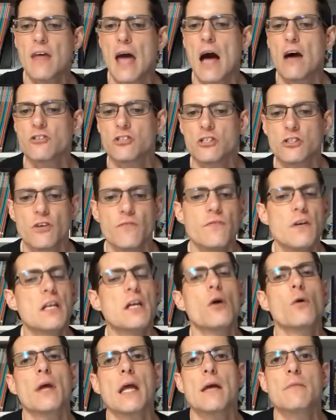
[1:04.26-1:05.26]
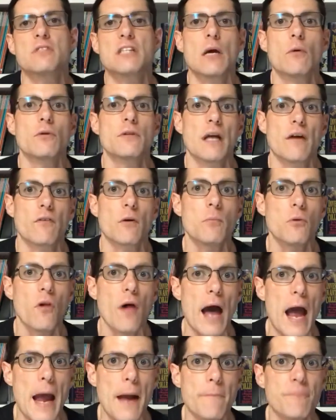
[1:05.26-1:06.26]
thousands on video games they will never
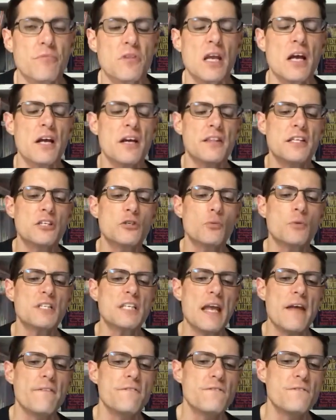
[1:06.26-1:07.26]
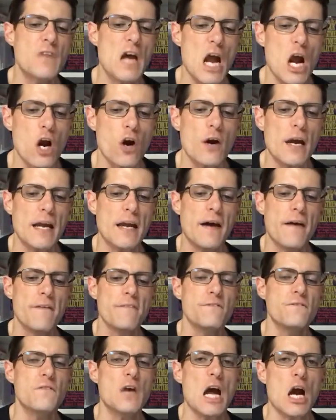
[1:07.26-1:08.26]
play. This was a very,
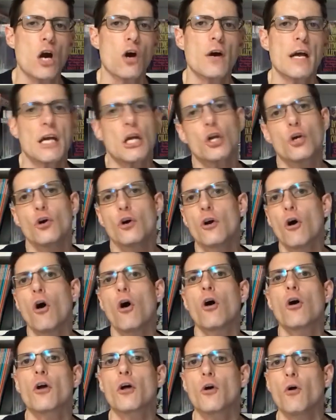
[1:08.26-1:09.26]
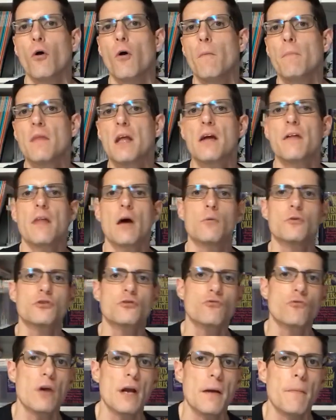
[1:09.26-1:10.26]
very good article that
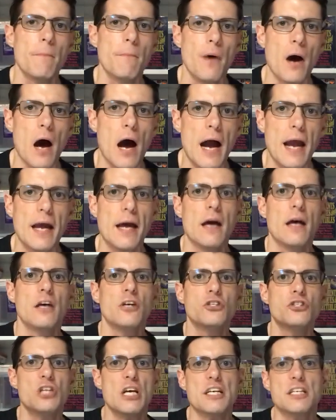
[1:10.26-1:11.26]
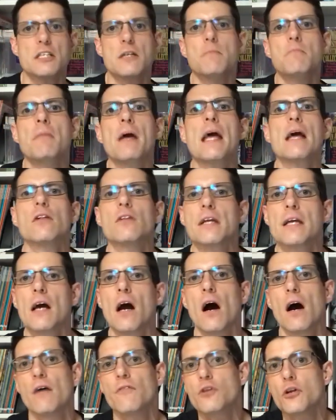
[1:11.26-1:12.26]
was written by Jason Bailey
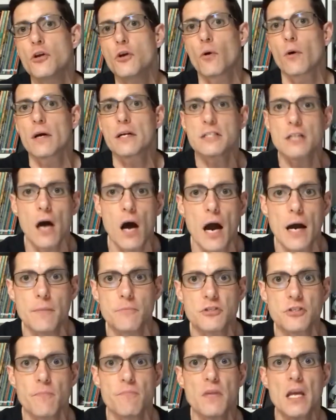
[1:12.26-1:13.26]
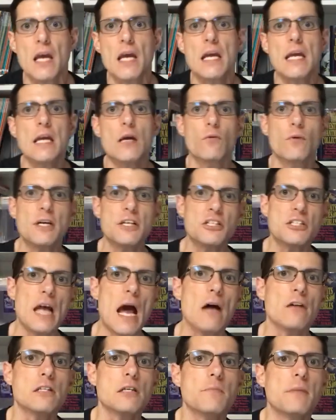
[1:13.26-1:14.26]
of the New York Times. He reached
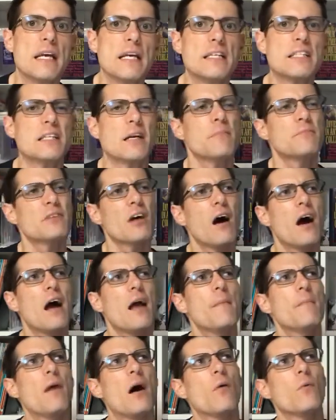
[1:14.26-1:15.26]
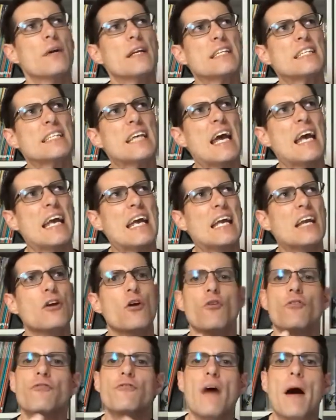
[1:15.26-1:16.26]
out to me sometime, I want to say in
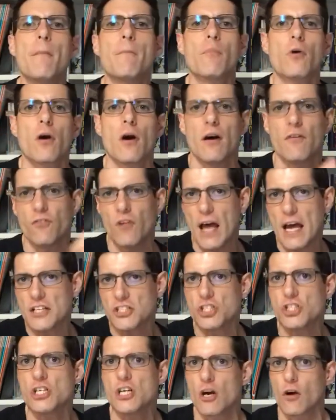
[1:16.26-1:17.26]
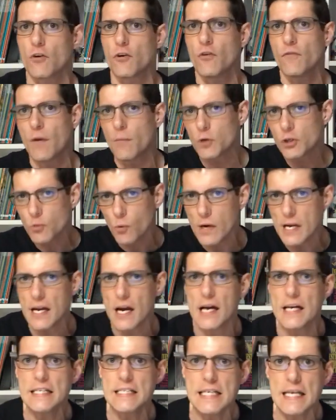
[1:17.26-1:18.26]
November of last year, November
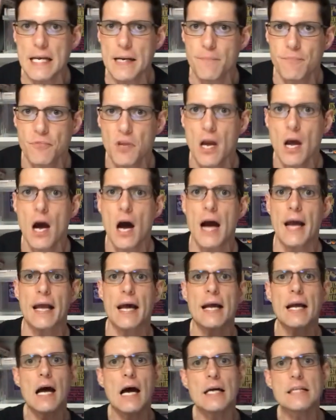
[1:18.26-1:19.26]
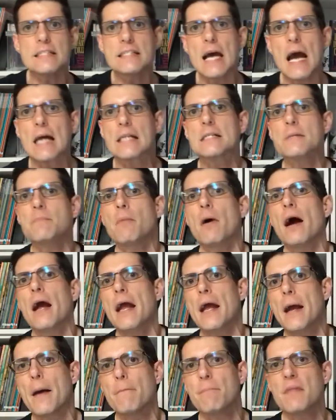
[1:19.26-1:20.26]
2019. I got contacted by
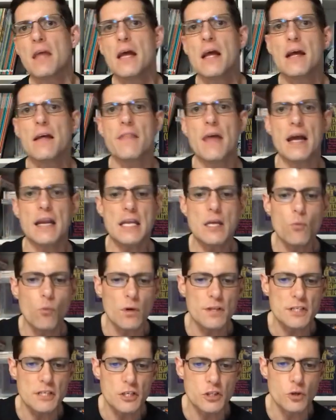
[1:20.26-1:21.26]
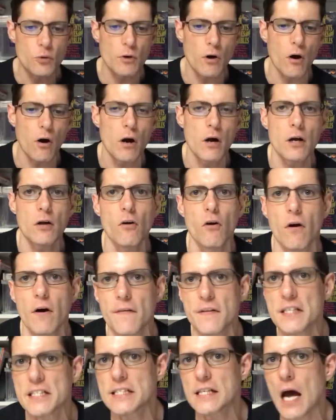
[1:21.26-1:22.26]
him that he wanted to do an article
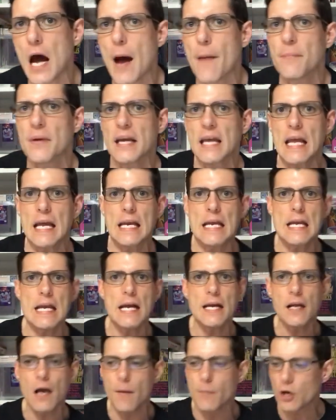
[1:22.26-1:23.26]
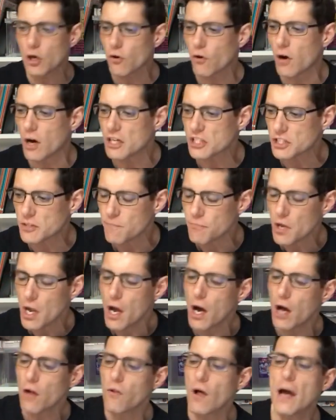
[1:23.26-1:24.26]
on this topic, and he had come across
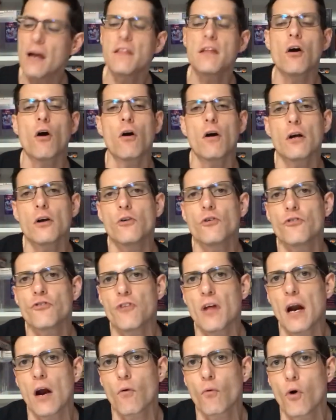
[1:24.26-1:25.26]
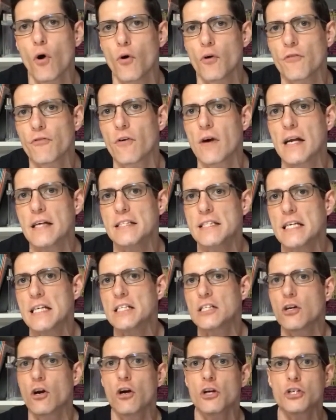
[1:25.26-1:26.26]
a lot of the articles that I wrote for
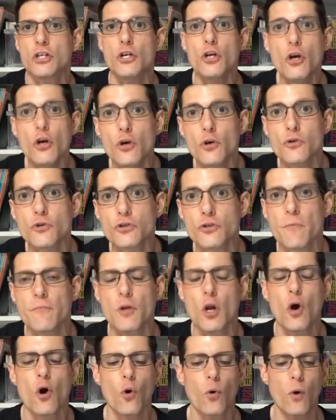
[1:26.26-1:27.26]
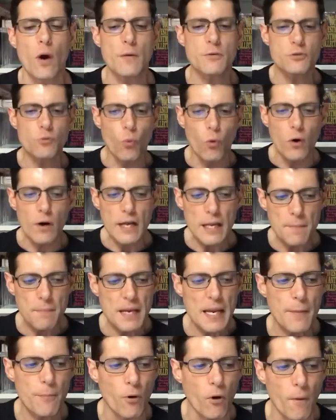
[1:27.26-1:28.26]
Antiques and Auction News where I was warning
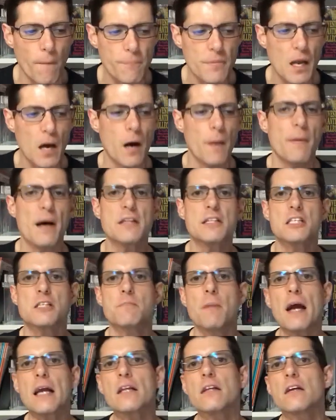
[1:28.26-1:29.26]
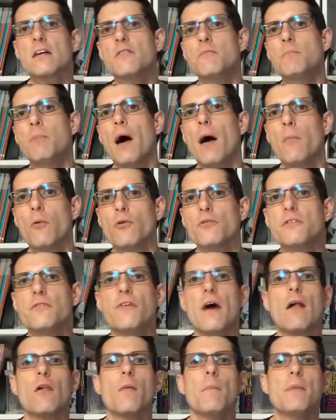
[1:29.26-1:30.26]
people about the speculative bubble
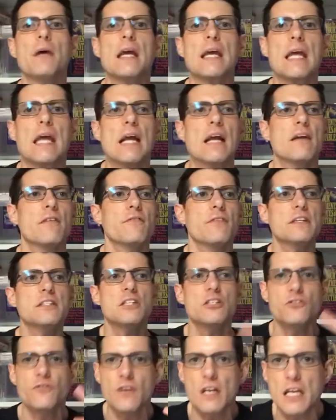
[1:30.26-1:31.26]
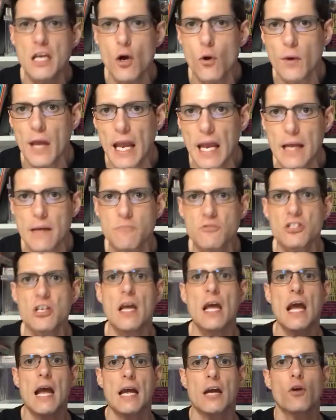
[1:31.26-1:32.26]
developing in vintage video games
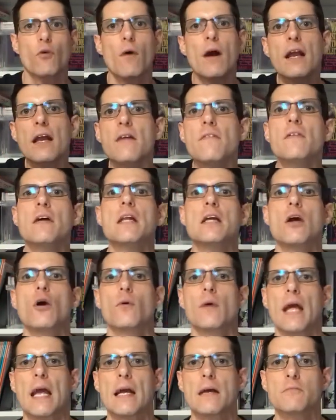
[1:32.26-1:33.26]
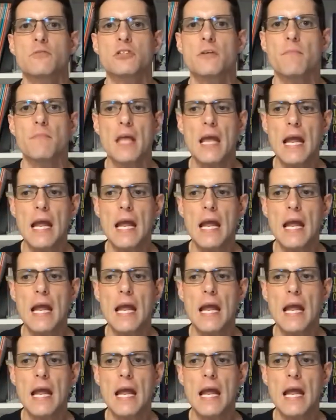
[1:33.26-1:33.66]
and graded video games.